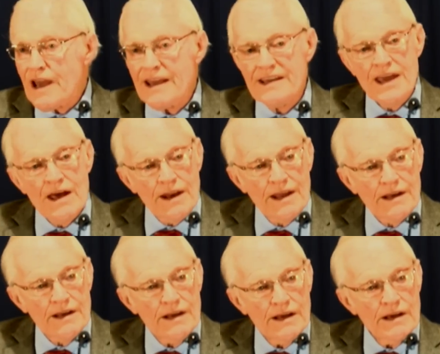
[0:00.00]
a
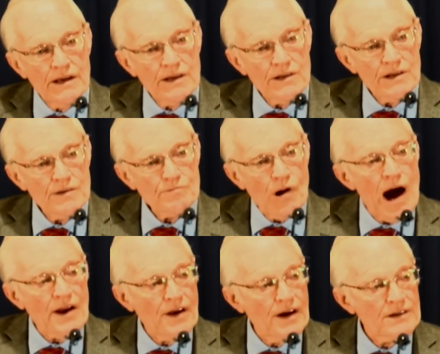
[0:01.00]
killing
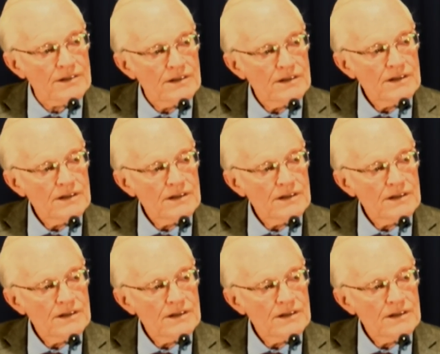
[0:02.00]
product